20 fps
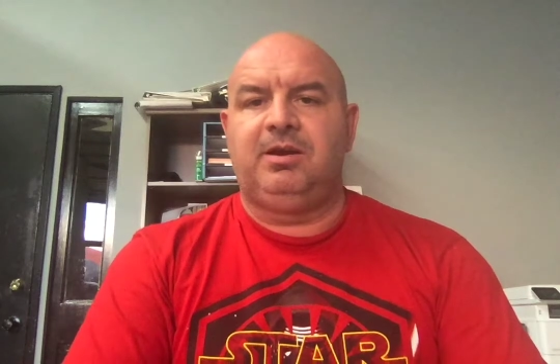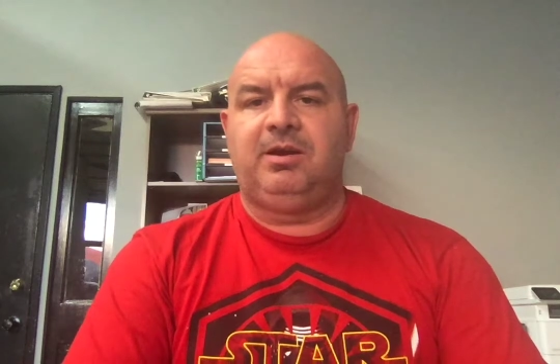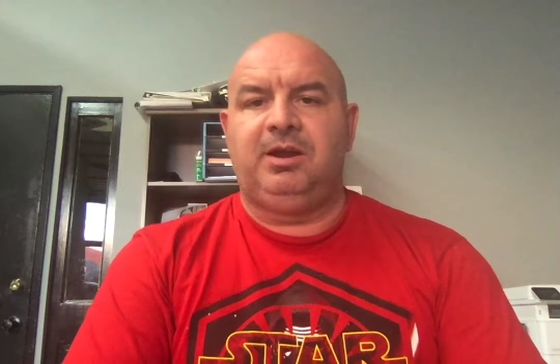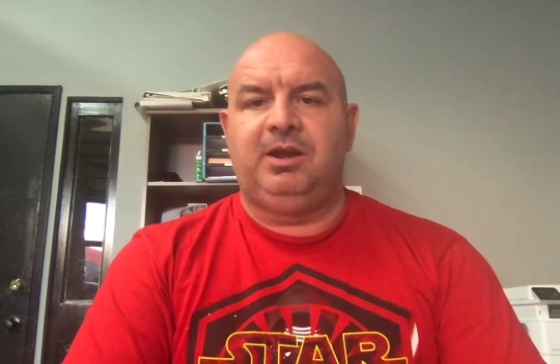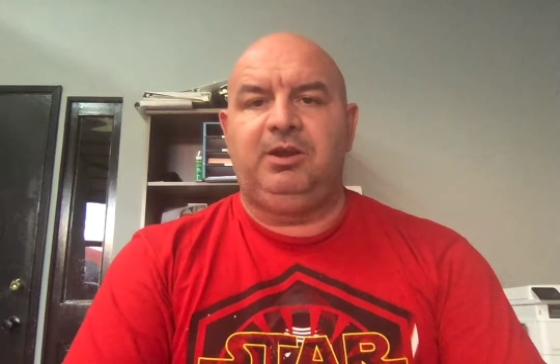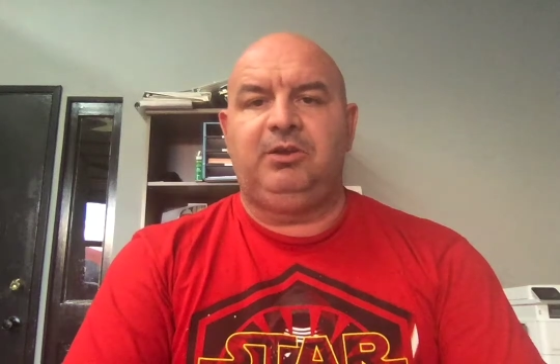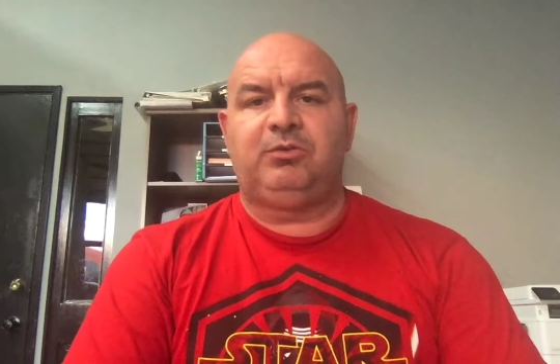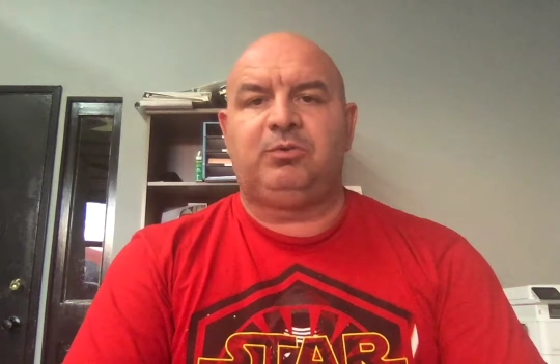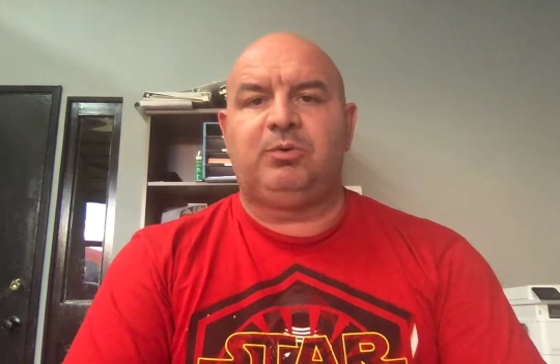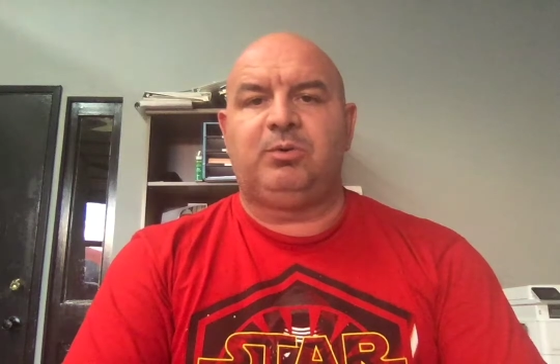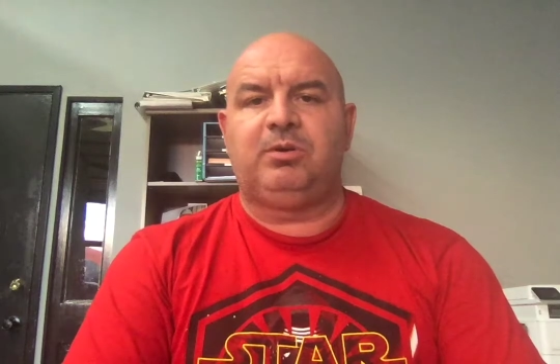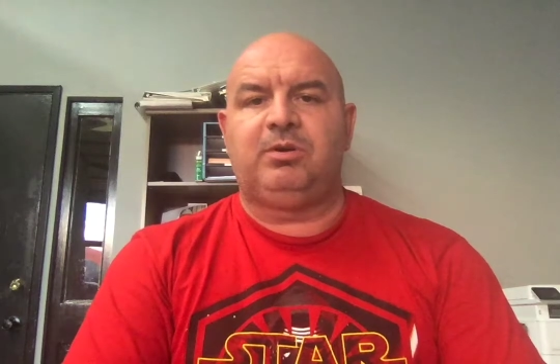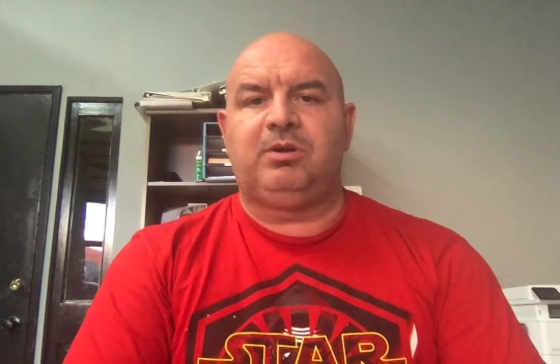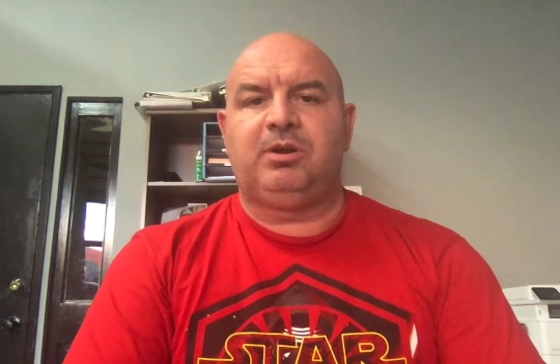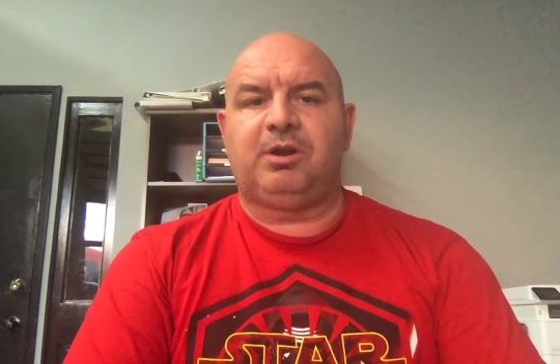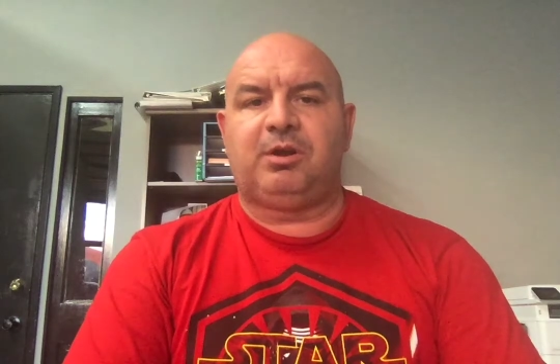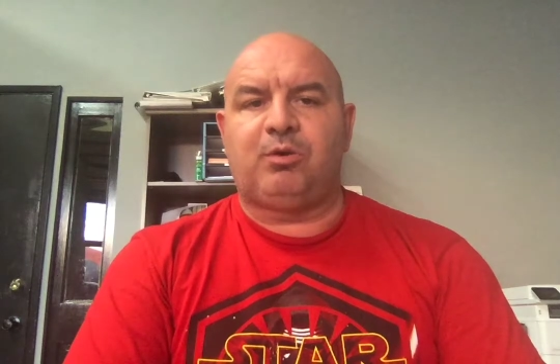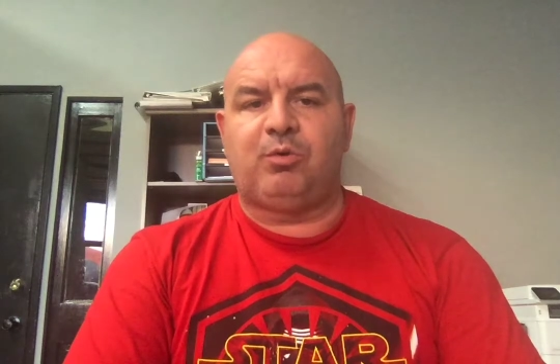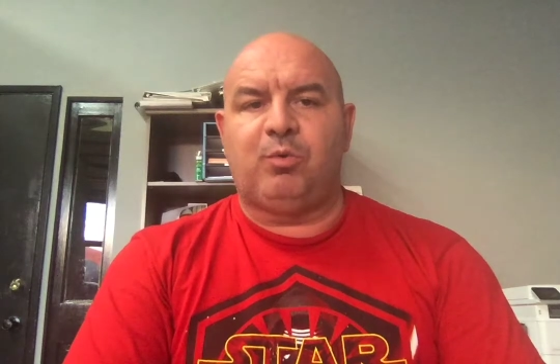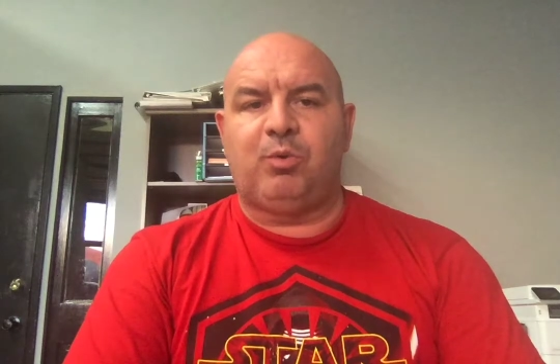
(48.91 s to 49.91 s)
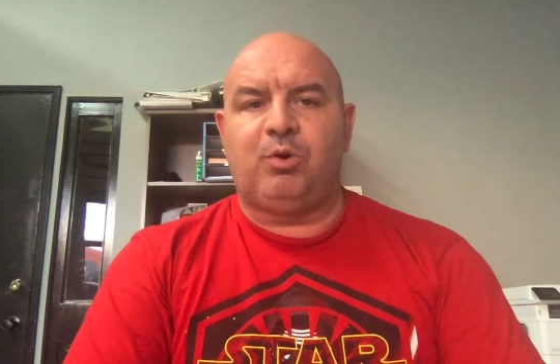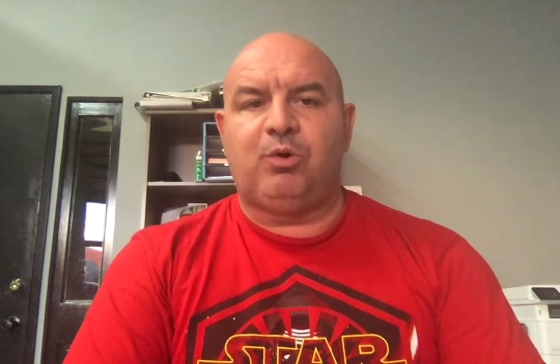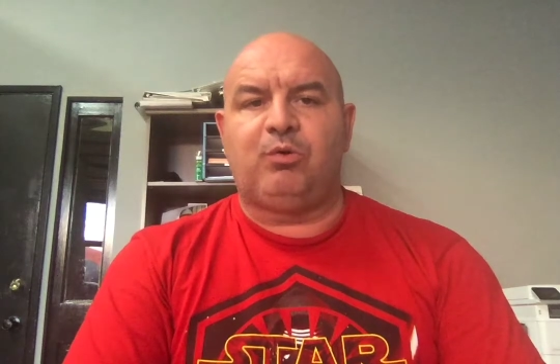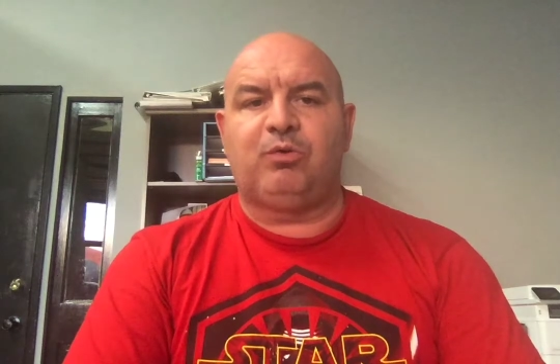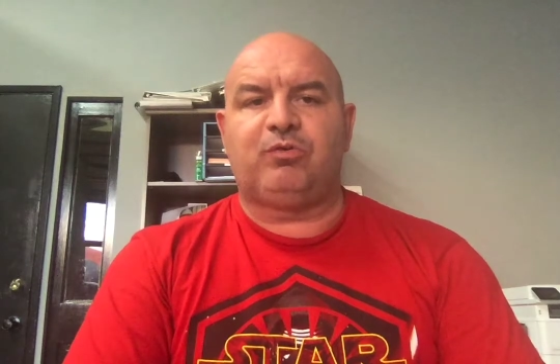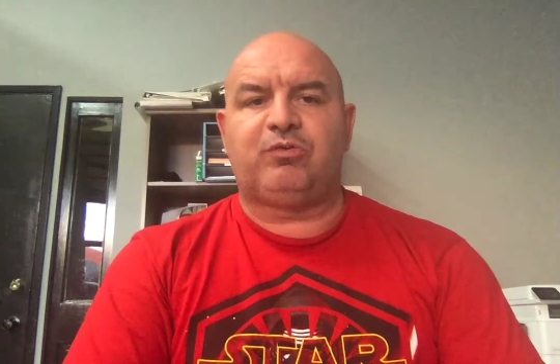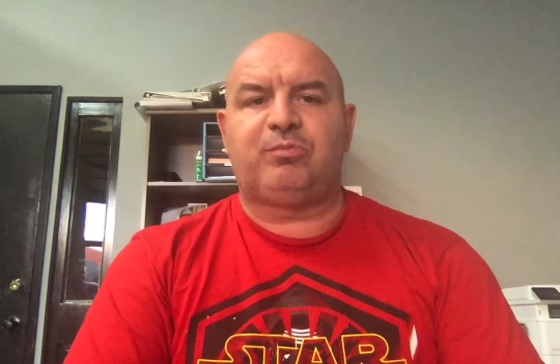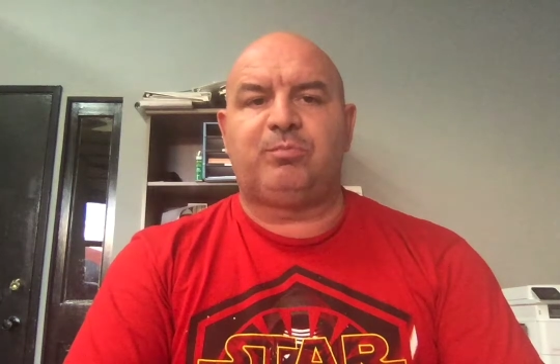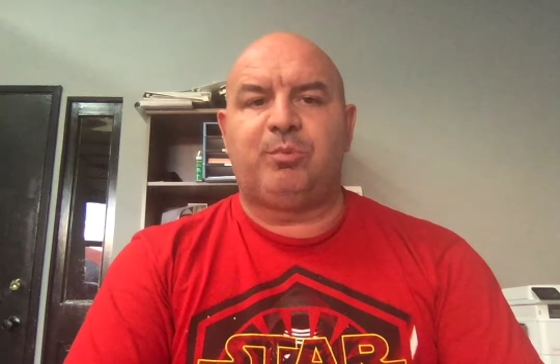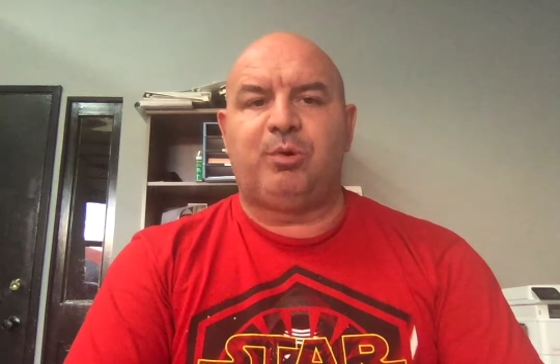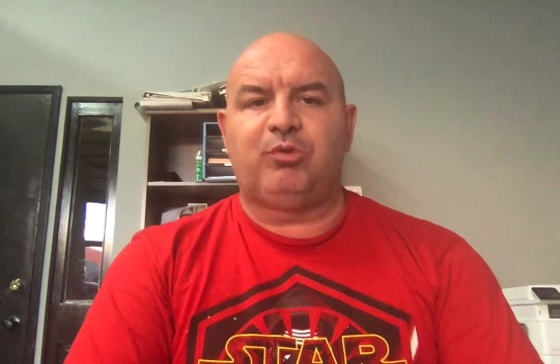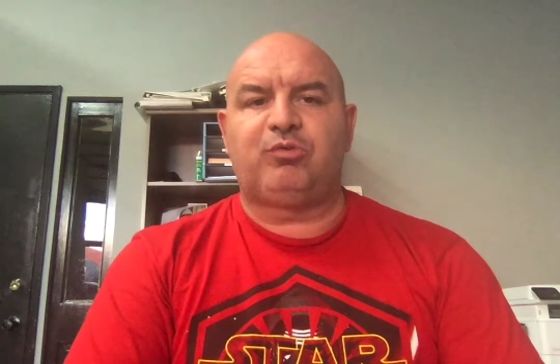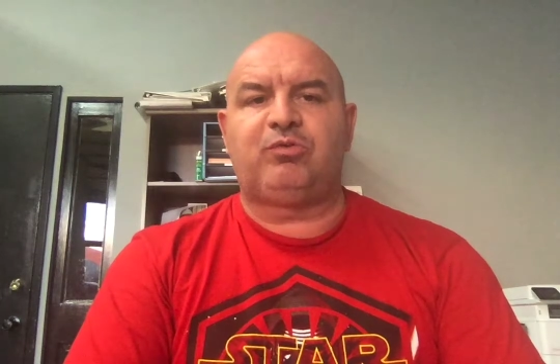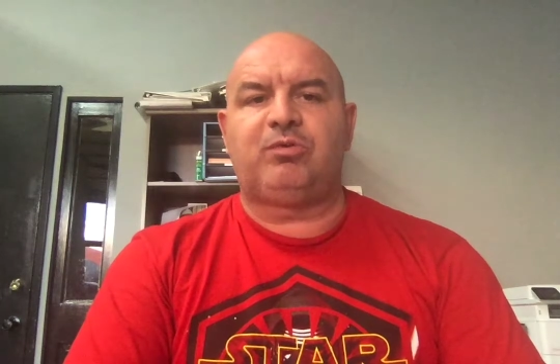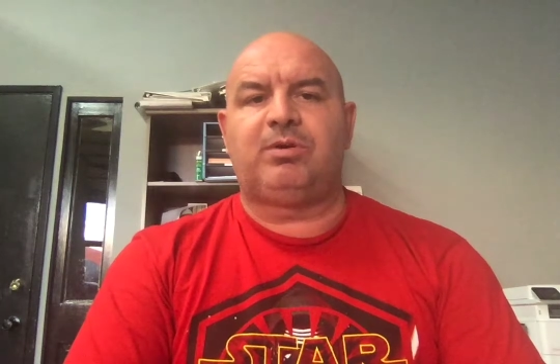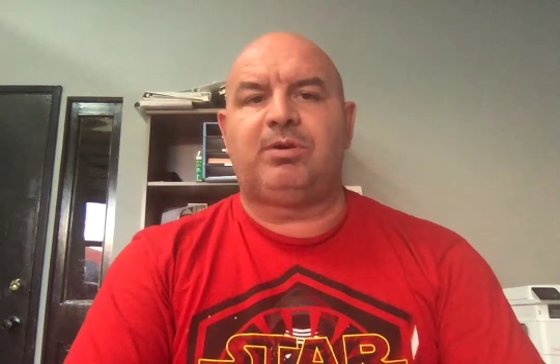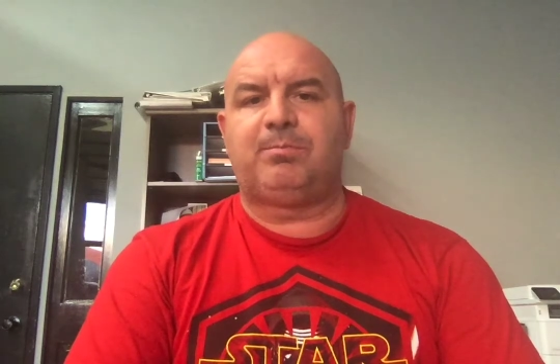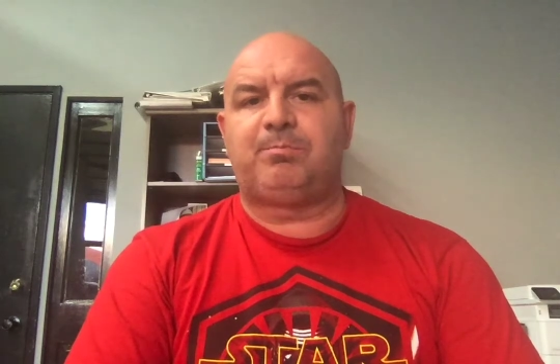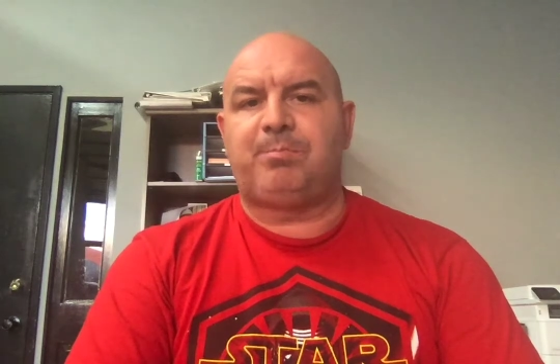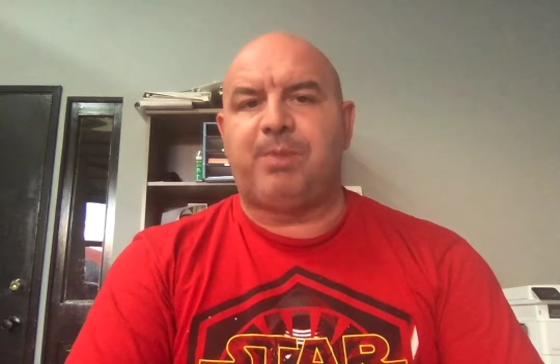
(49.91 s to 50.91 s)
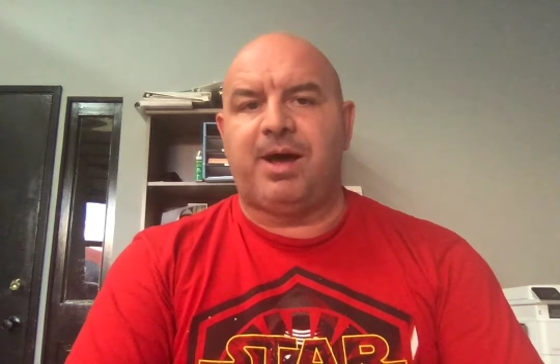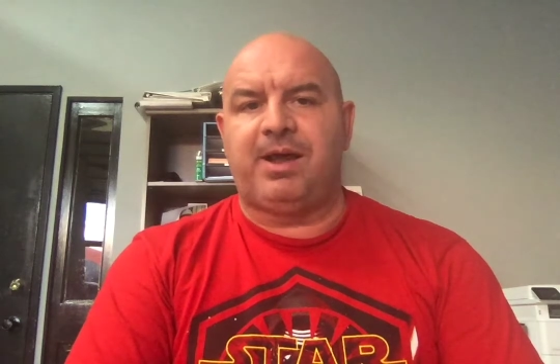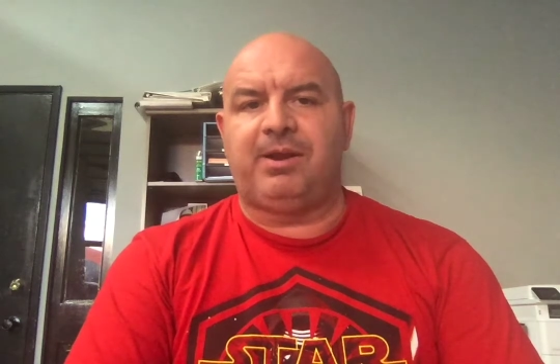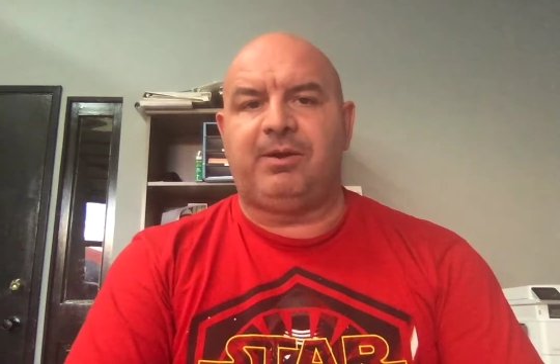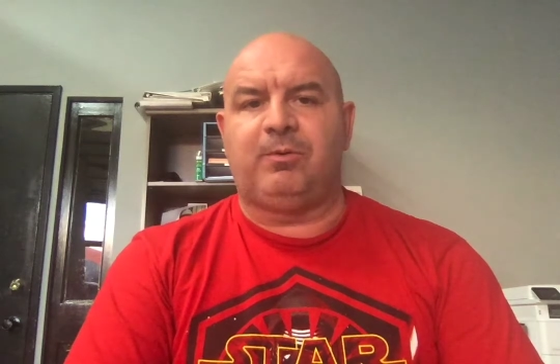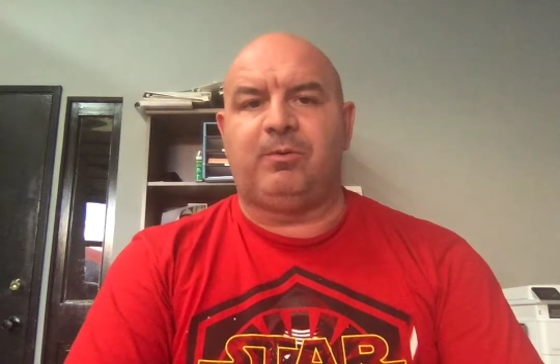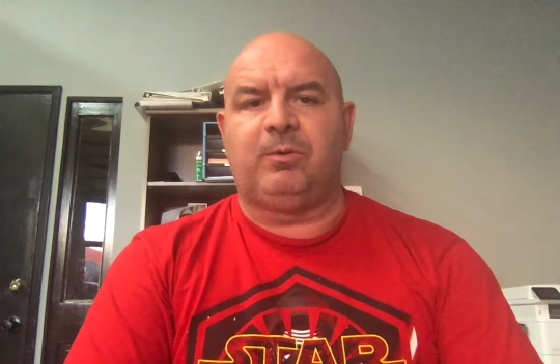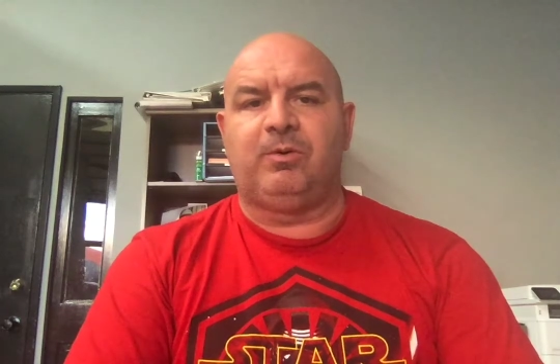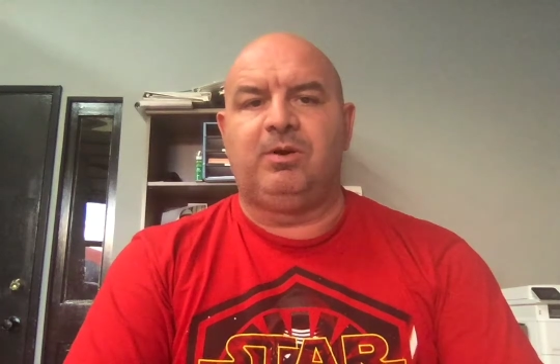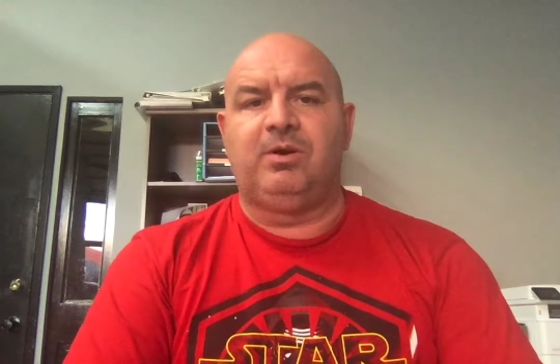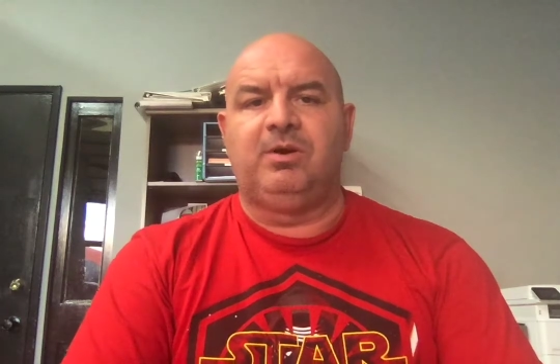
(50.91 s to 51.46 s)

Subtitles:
into an enclosed modular panel,